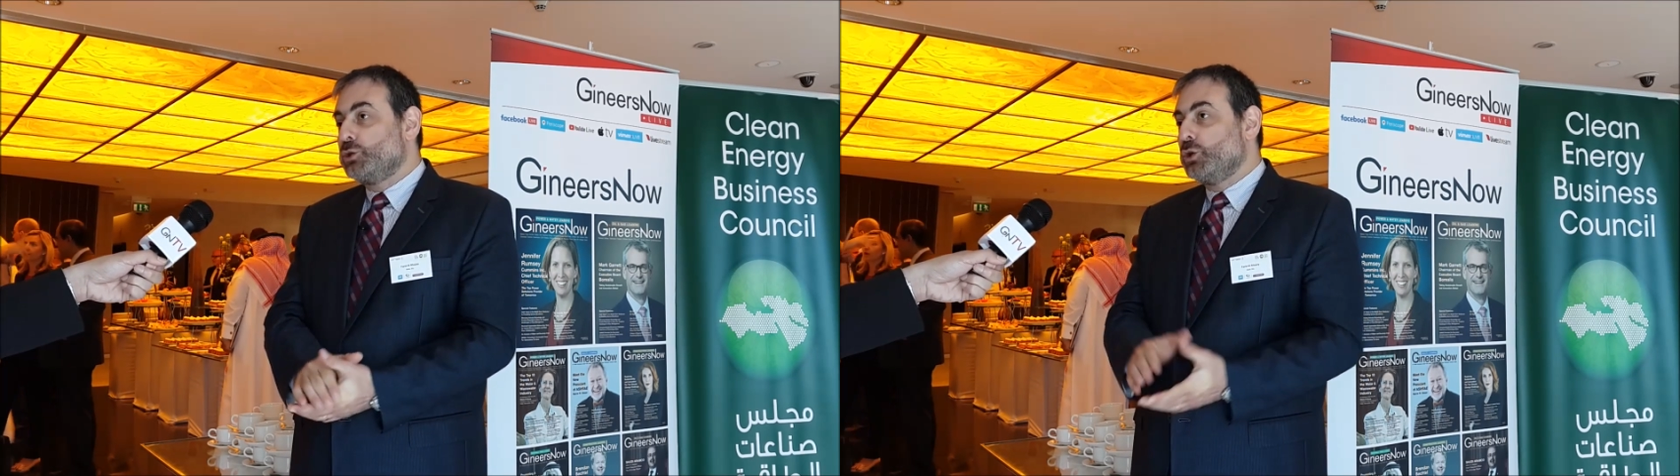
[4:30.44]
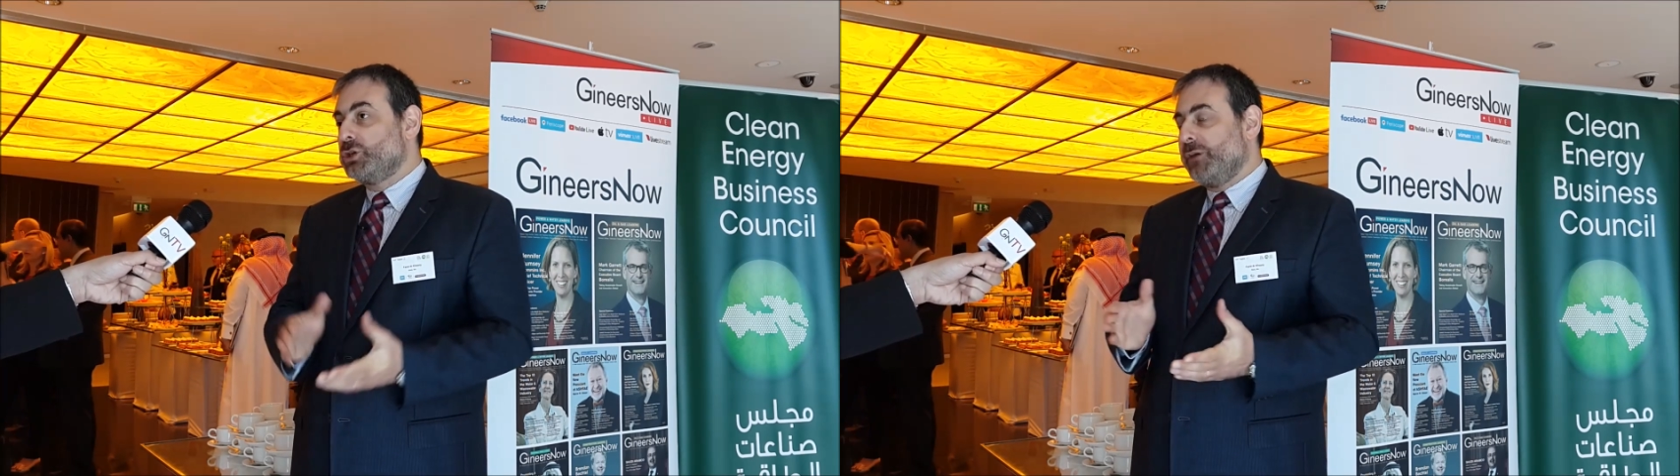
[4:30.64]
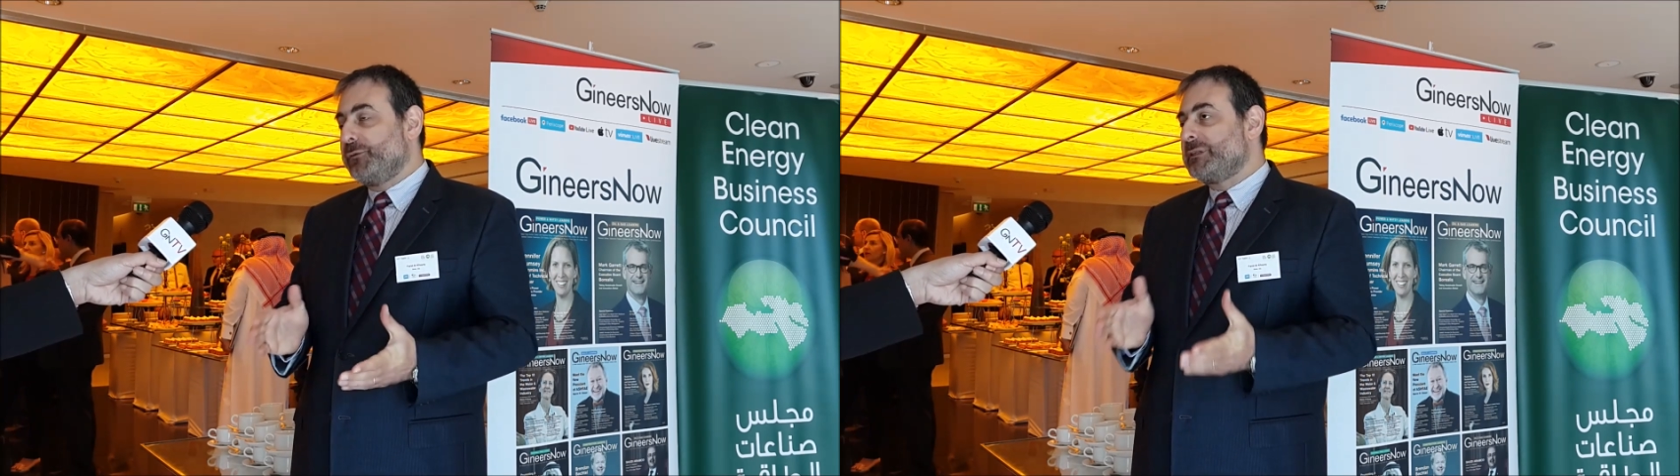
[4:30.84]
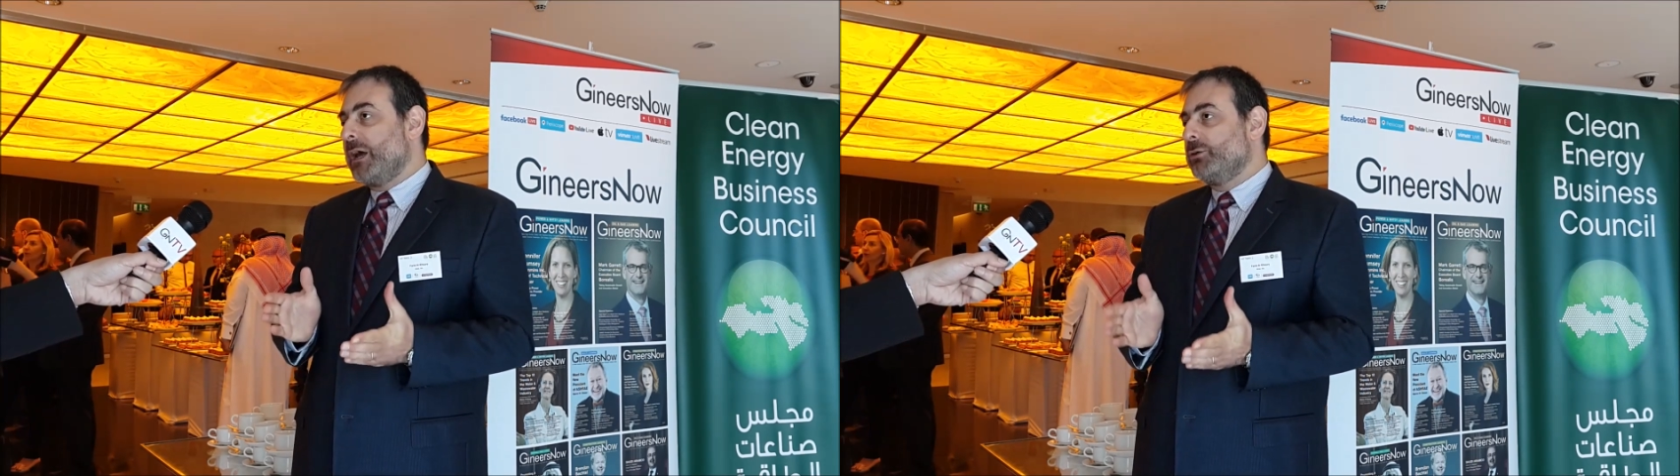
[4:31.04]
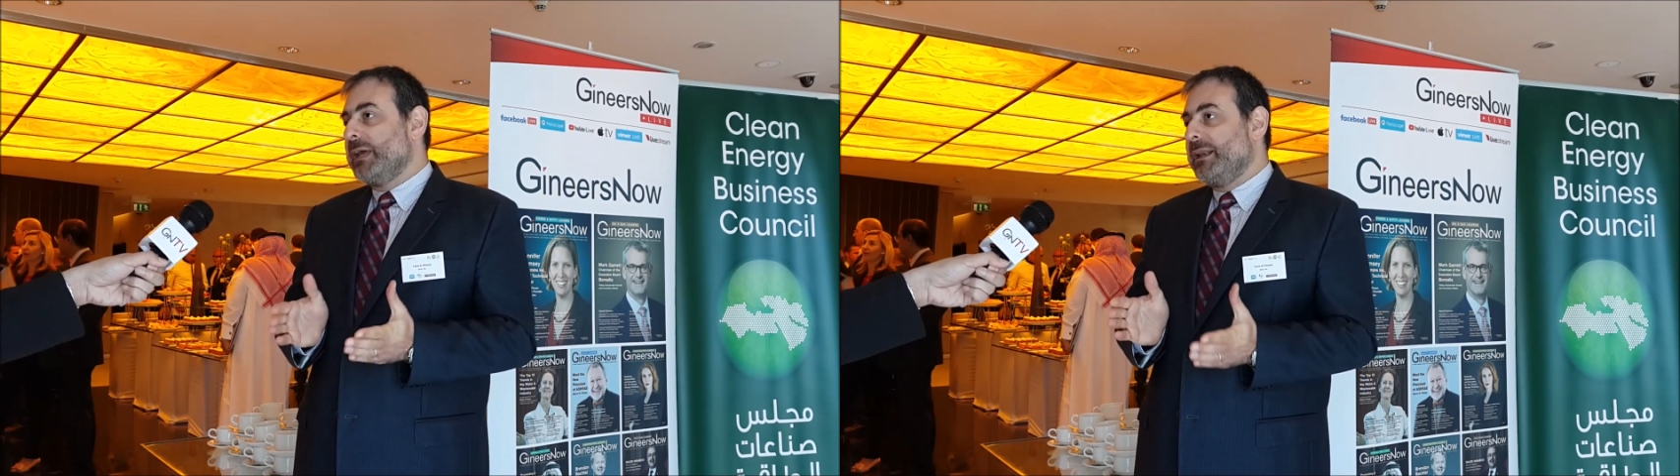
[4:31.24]
to shift
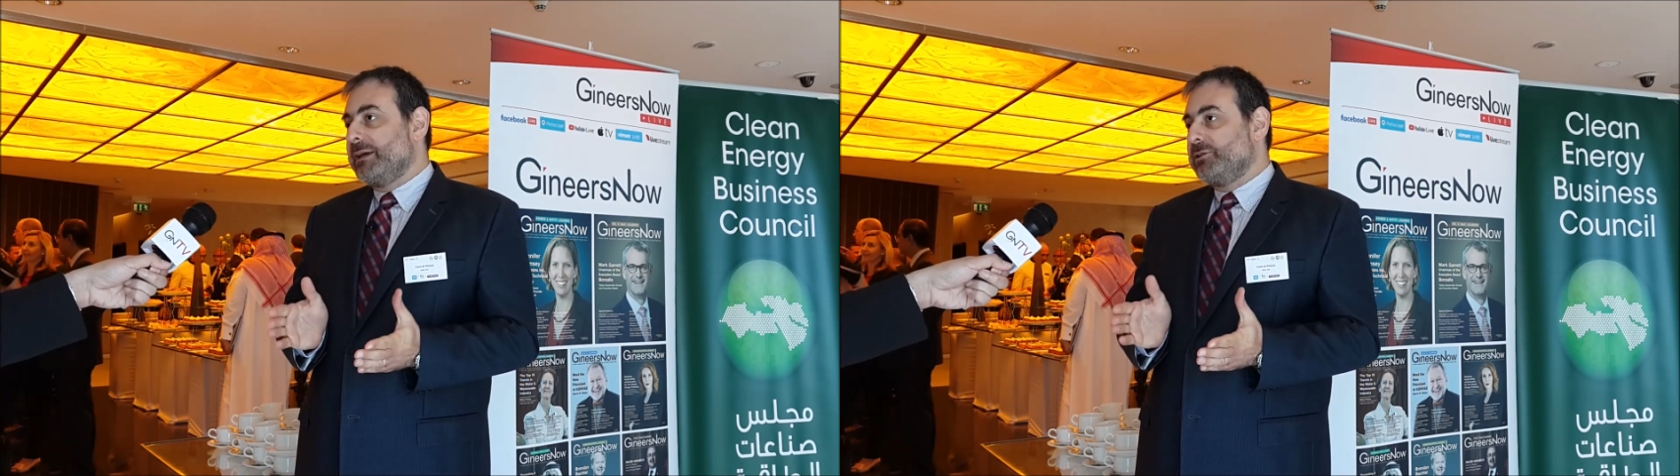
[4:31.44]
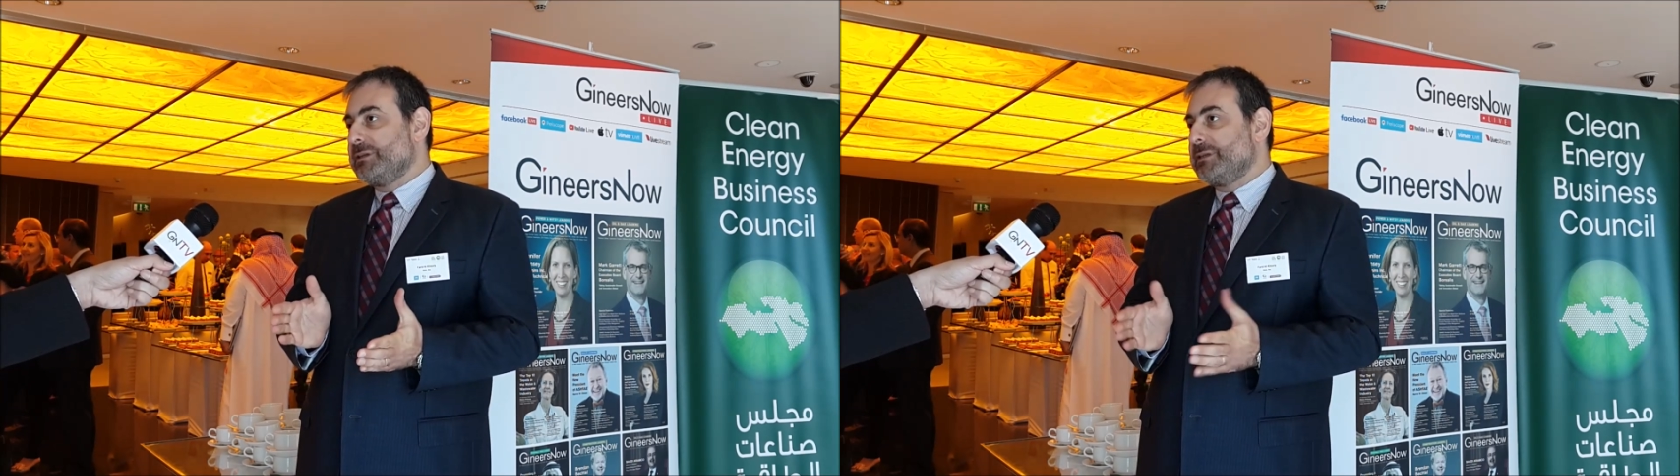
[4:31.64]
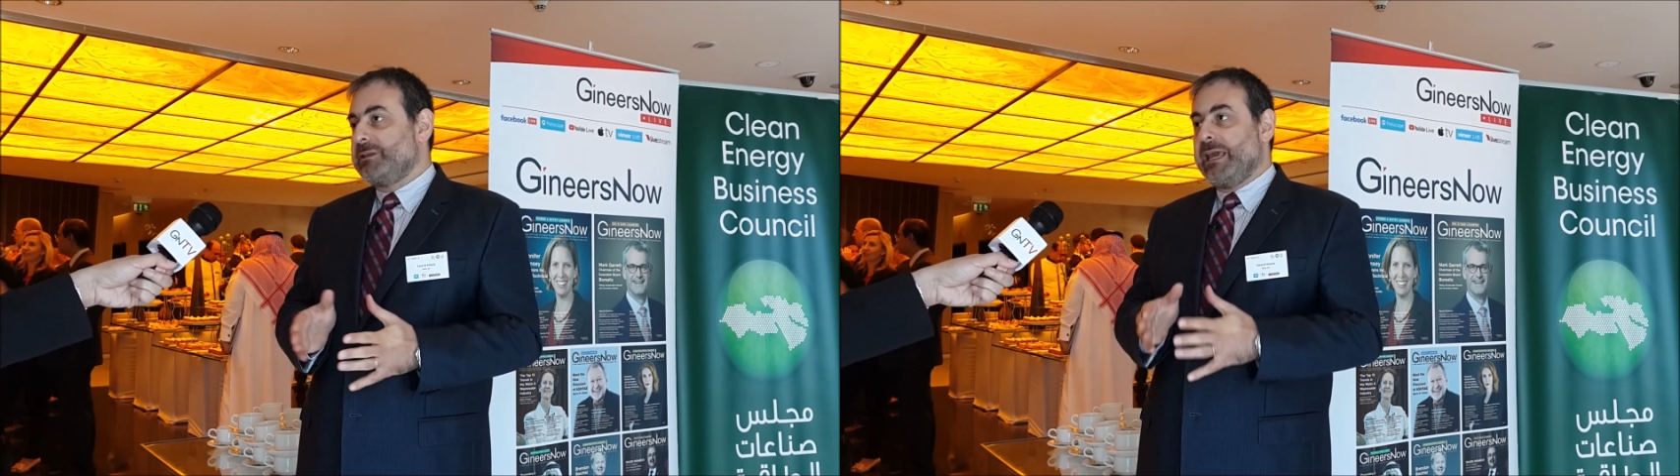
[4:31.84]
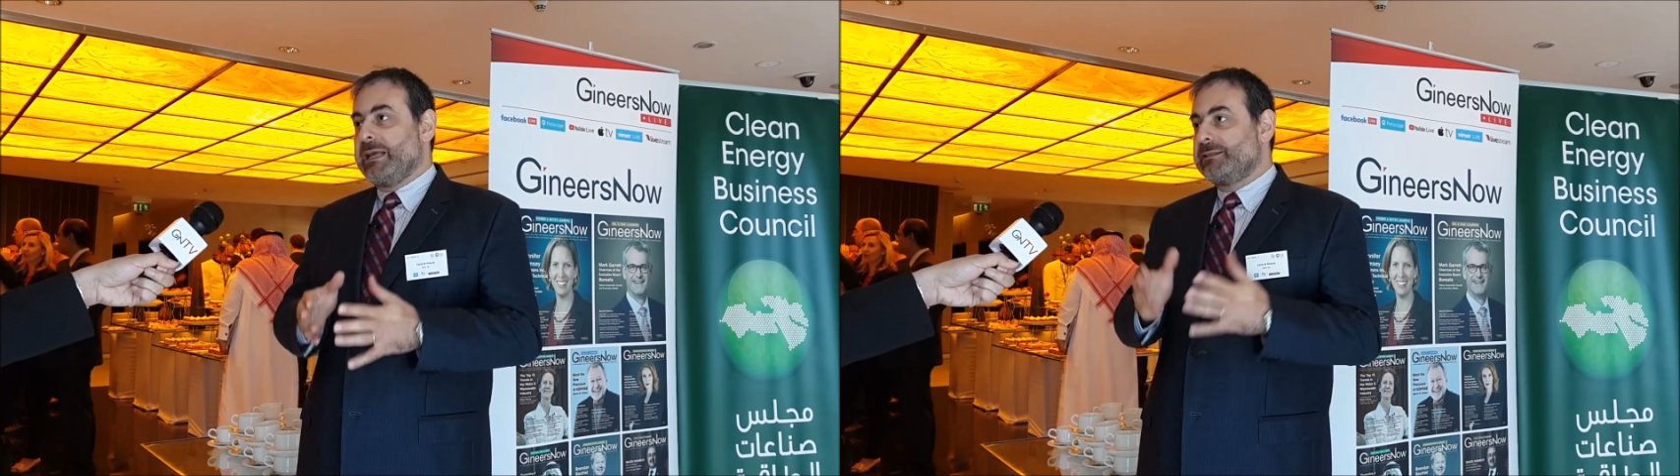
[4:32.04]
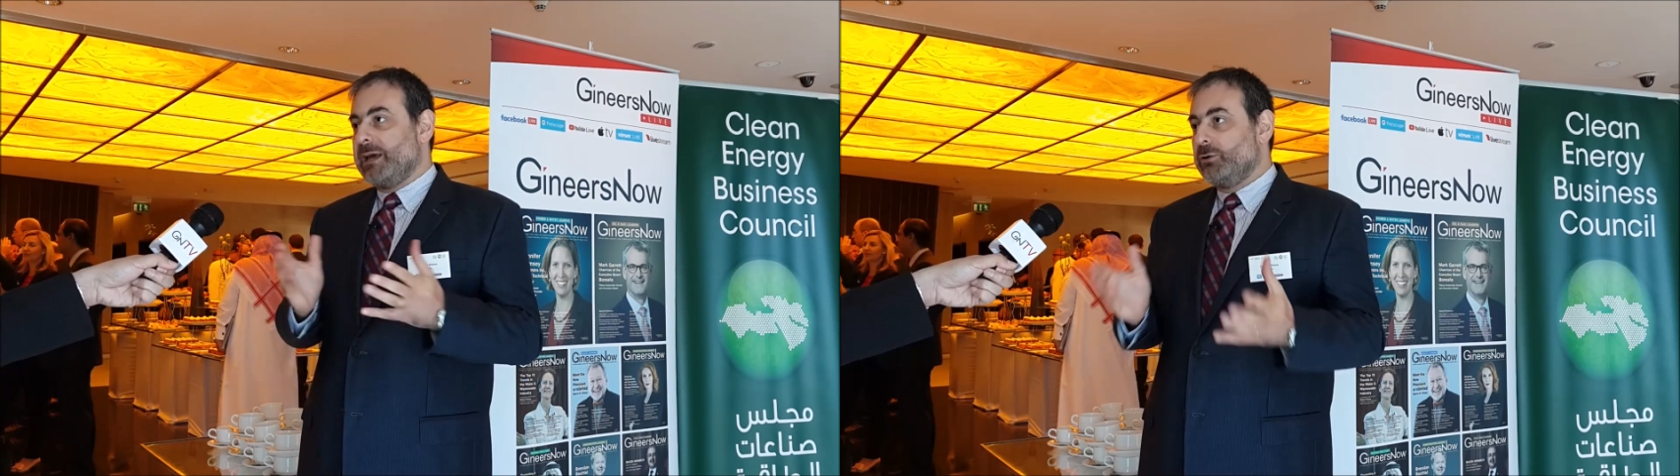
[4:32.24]
Saudi electricity
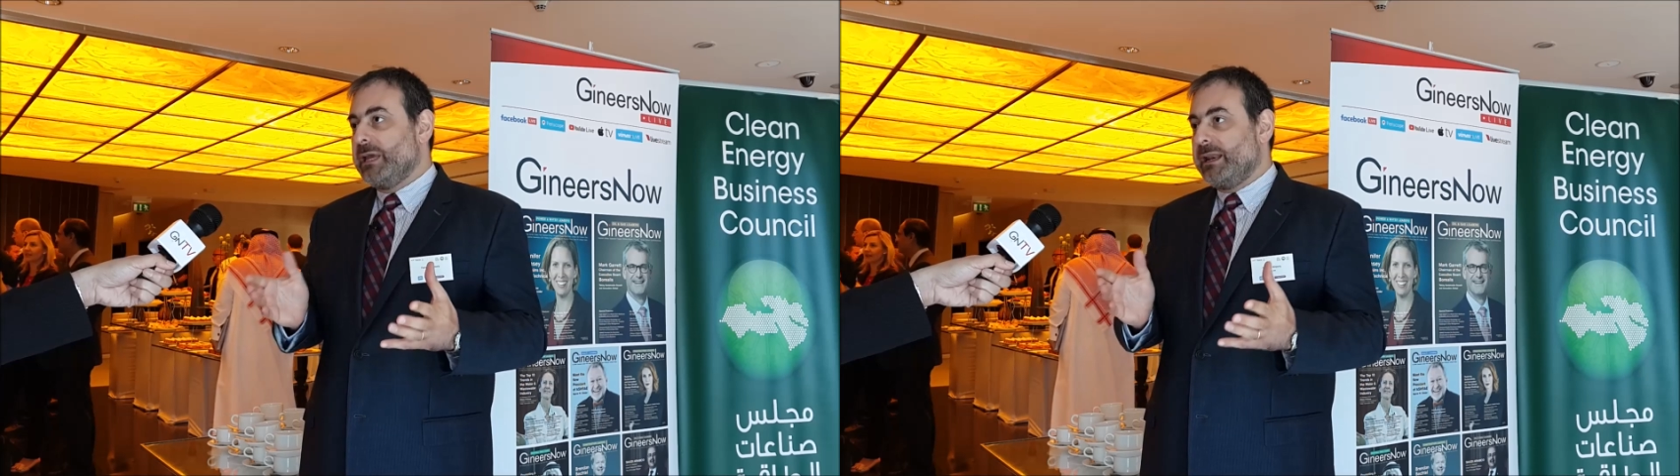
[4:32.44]
and Saudi